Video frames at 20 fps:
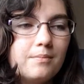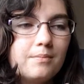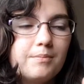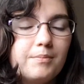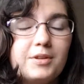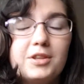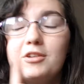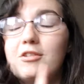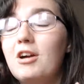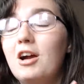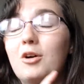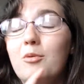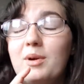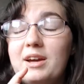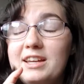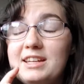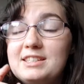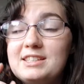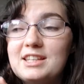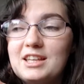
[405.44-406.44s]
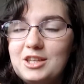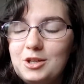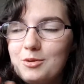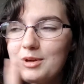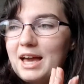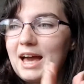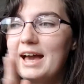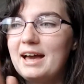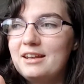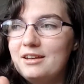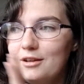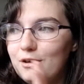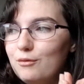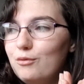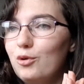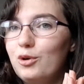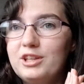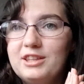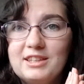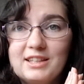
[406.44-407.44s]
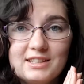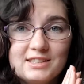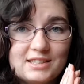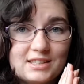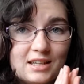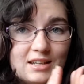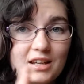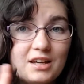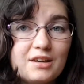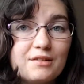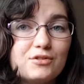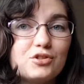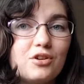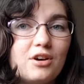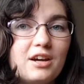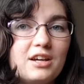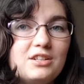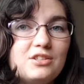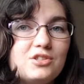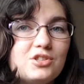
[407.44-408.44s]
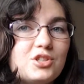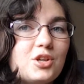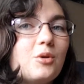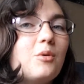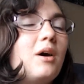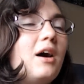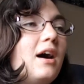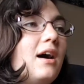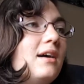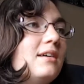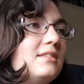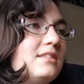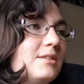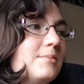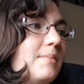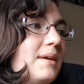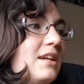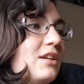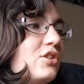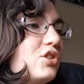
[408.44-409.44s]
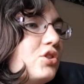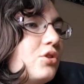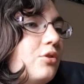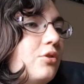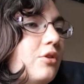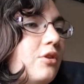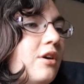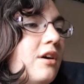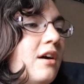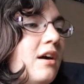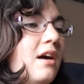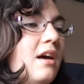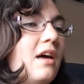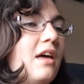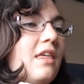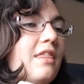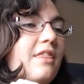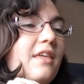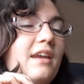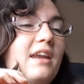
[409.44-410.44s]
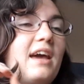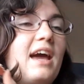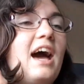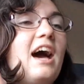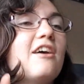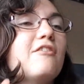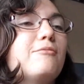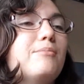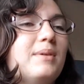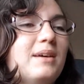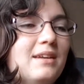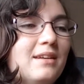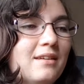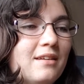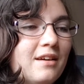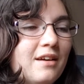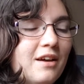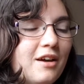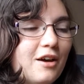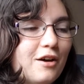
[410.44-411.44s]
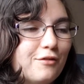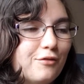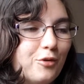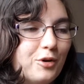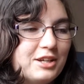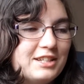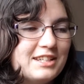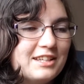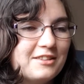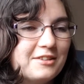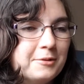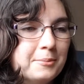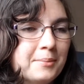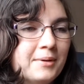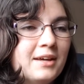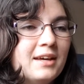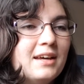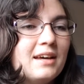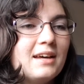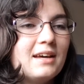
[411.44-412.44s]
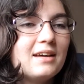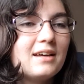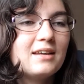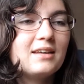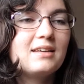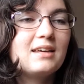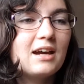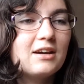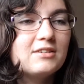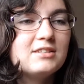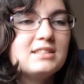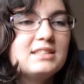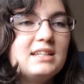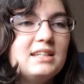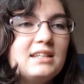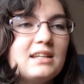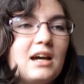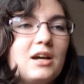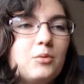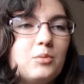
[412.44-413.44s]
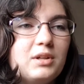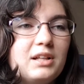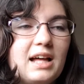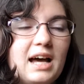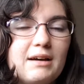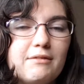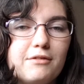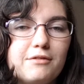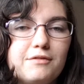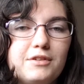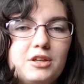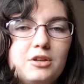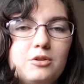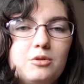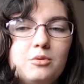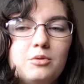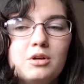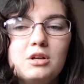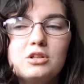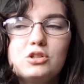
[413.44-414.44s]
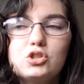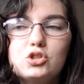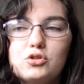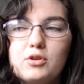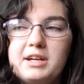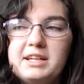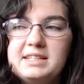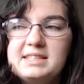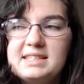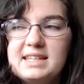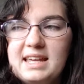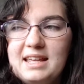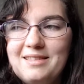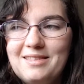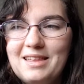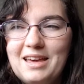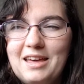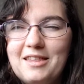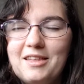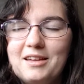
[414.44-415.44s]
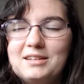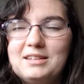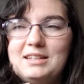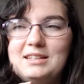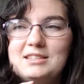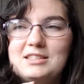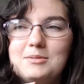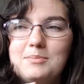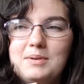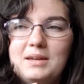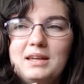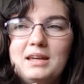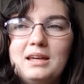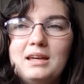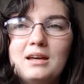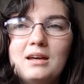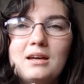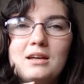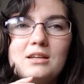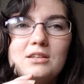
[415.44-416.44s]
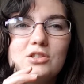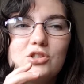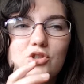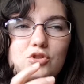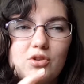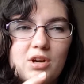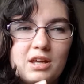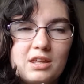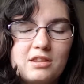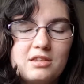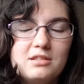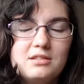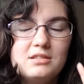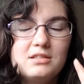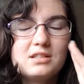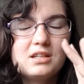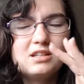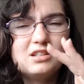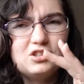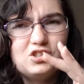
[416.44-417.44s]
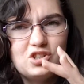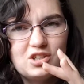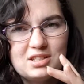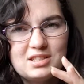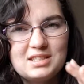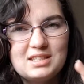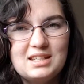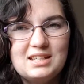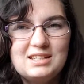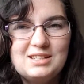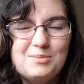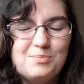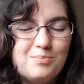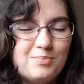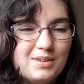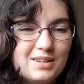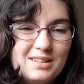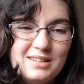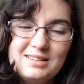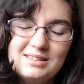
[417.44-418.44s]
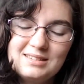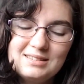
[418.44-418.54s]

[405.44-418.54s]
But there are ways that you can avoid this, and I have tried so hard to make sure that I have been avoiding them. Guaranteed I will have a few traits in there that need to be strengthened and adjusted, but